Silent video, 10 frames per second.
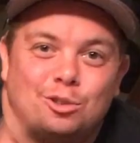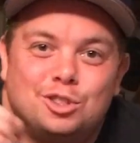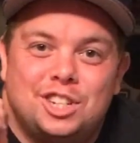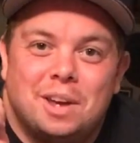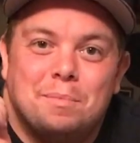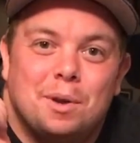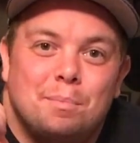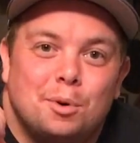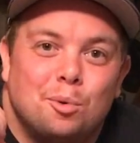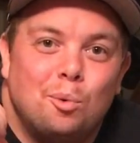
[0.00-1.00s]
so tip
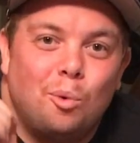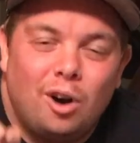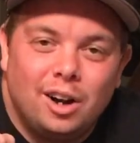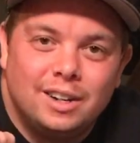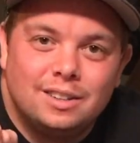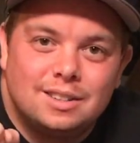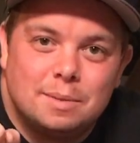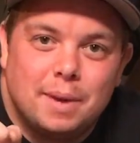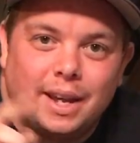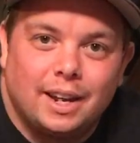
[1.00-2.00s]
number 1
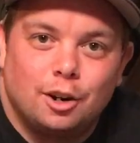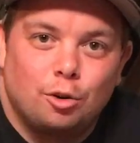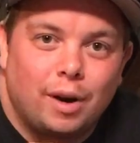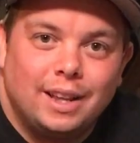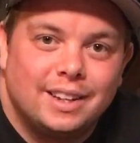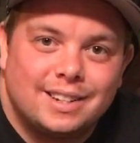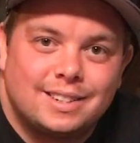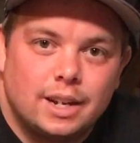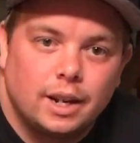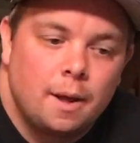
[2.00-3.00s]
to making a great
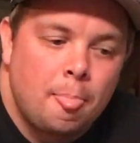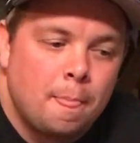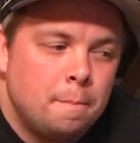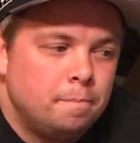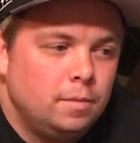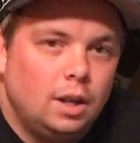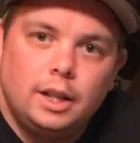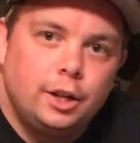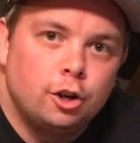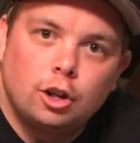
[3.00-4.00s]
listing:
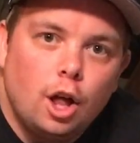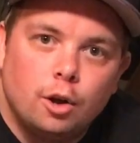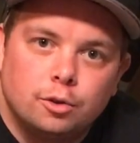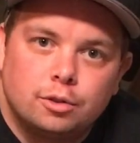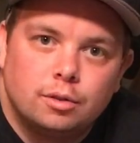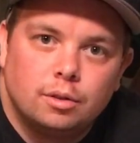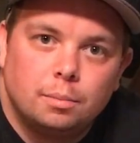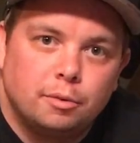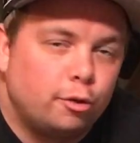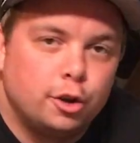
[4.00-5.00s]
clean your clothes
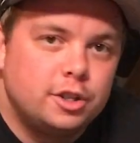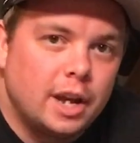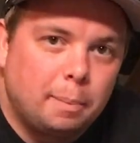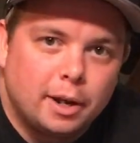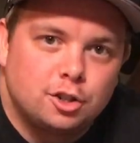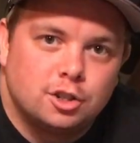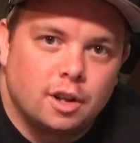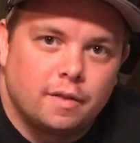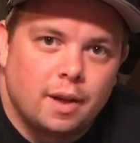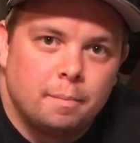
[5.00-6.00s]
before you take pictures
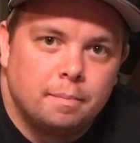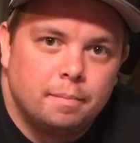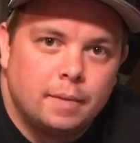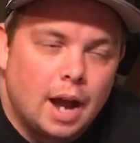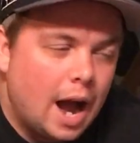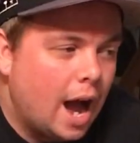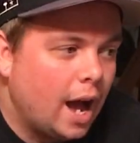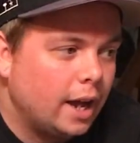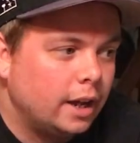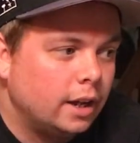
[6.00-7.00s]
of them.
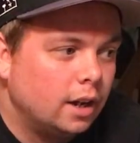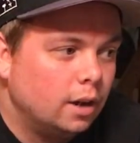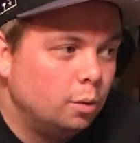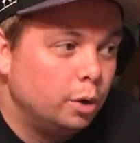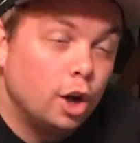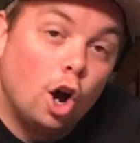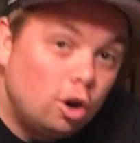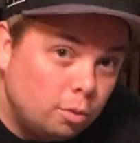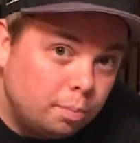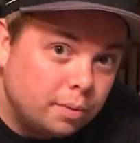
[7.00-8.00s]
I would
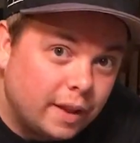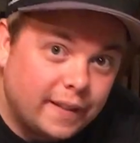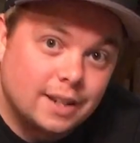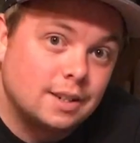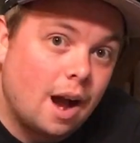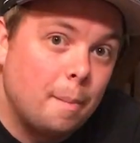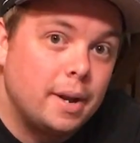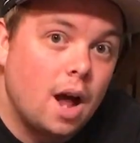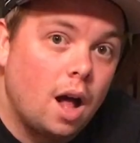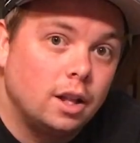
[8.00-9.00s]
hope that that's
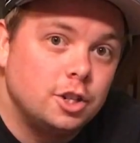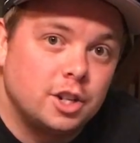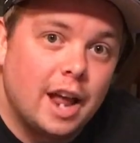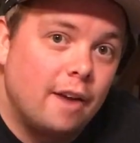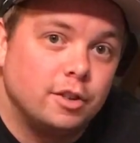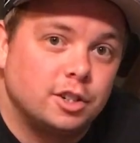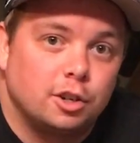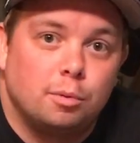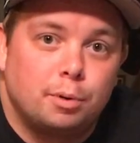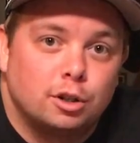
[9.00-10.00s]
common knowledge and every
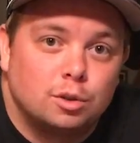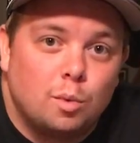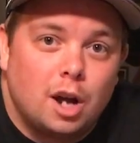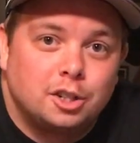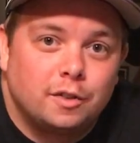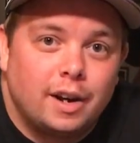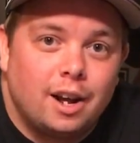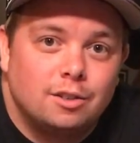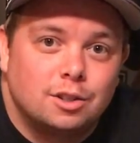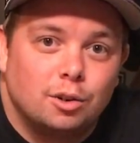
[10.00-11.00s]
single person watching right
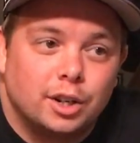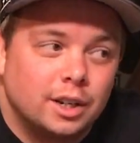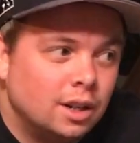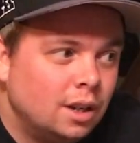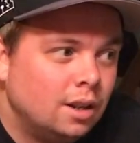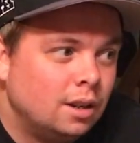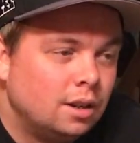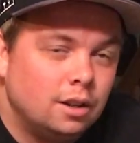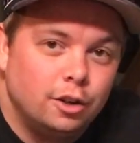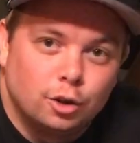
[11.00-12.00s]
now is going,
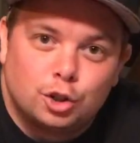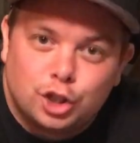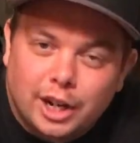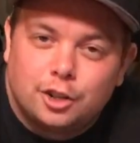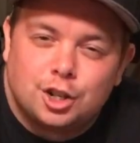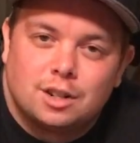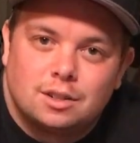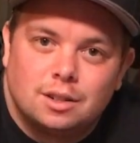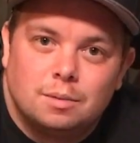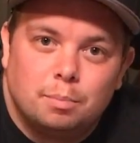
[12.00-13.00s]
no shit,
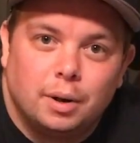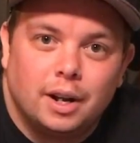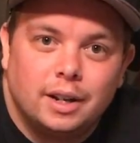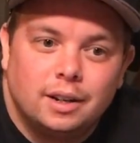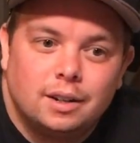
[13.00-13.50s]
Justin, but